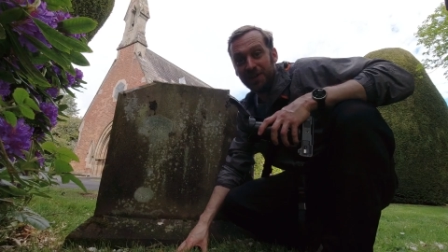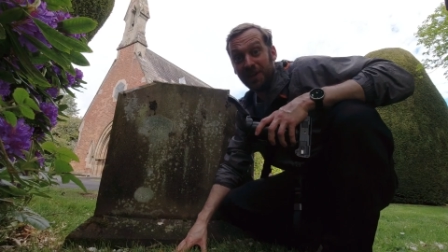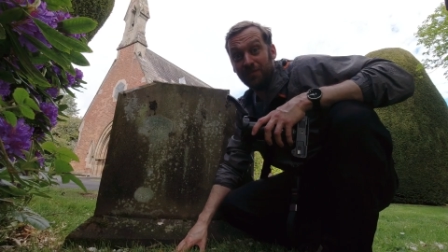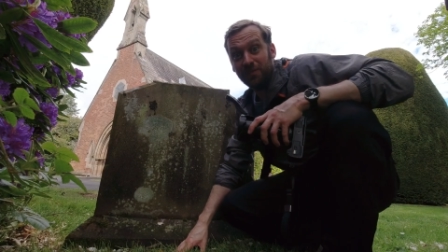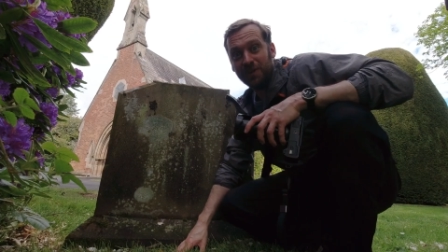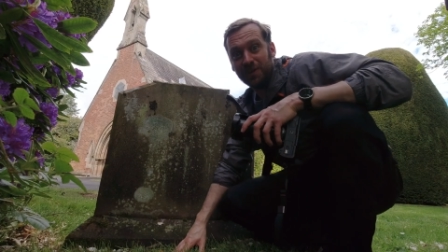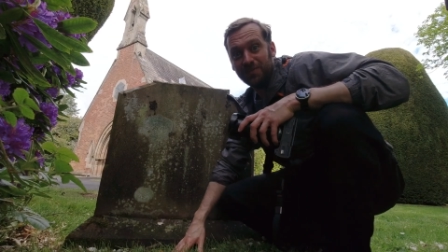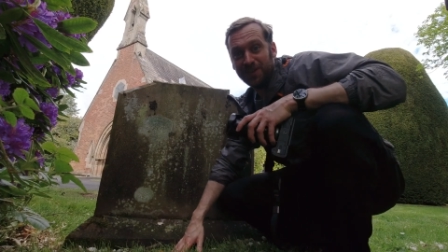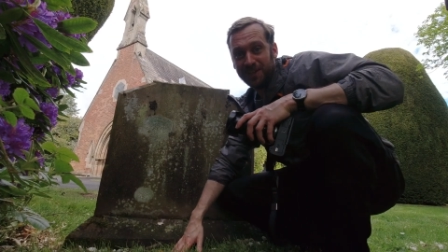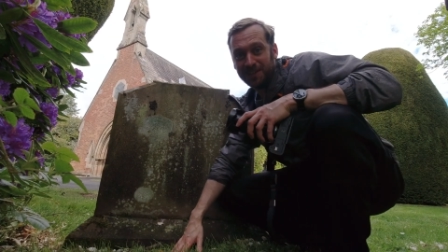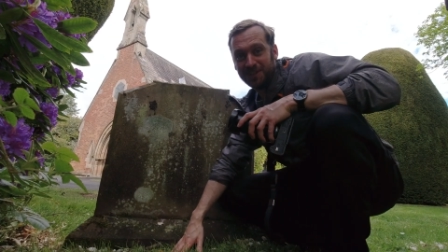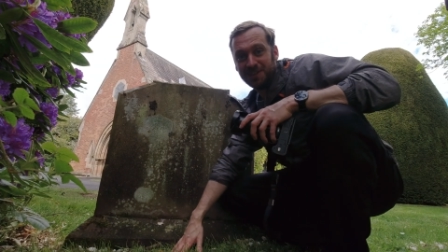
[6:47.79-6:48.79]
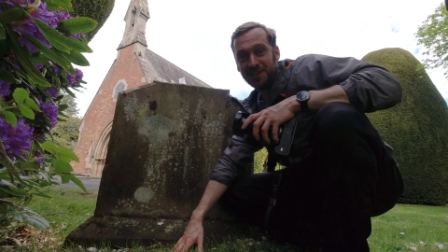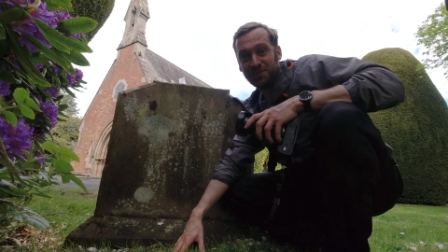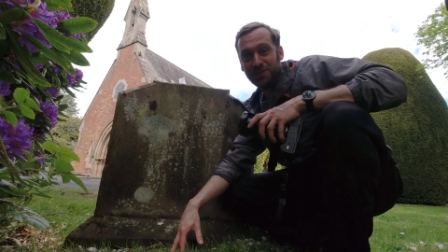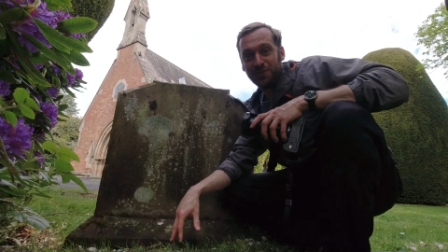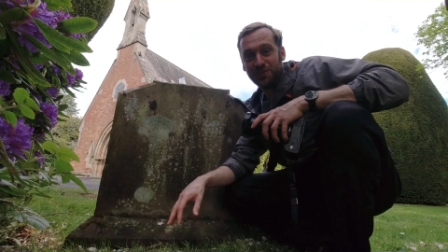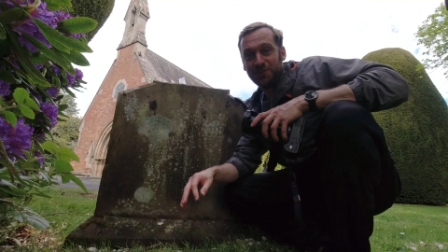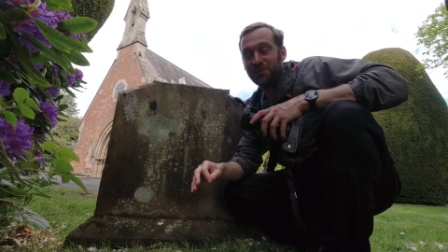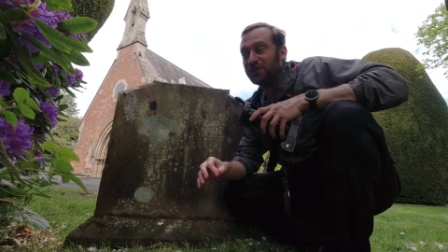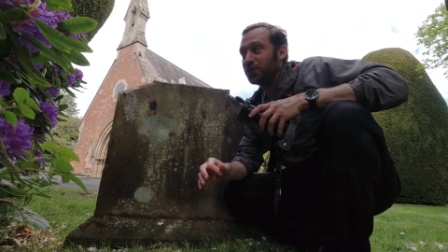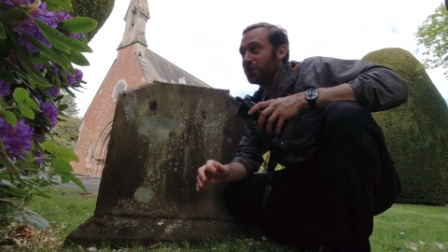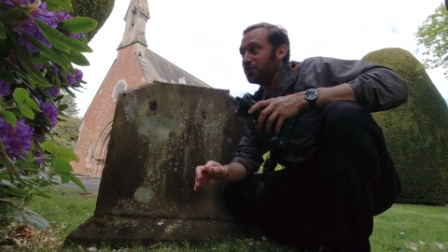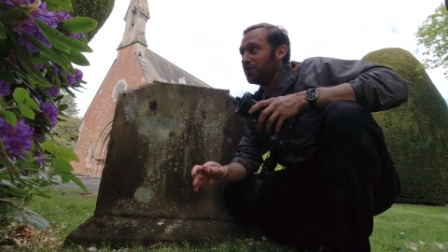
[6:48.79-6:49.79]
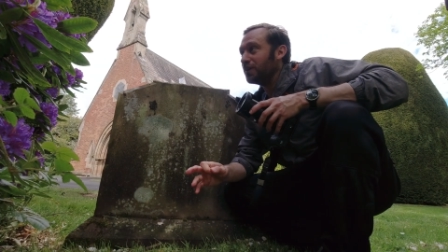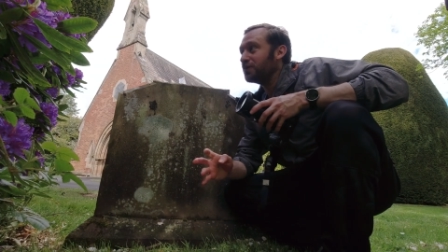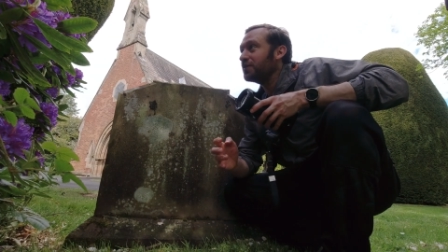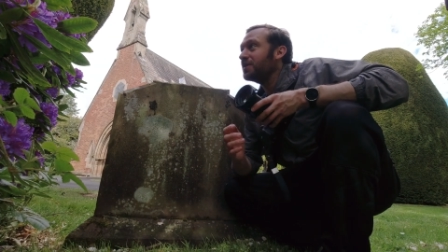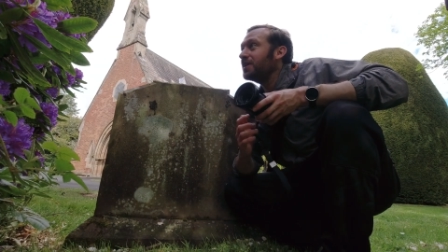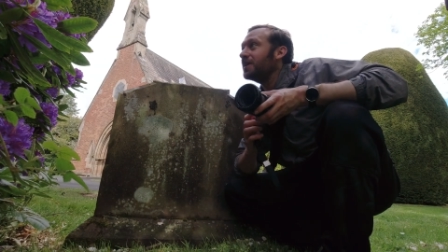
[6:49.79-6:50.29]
They are really difficult to photograph.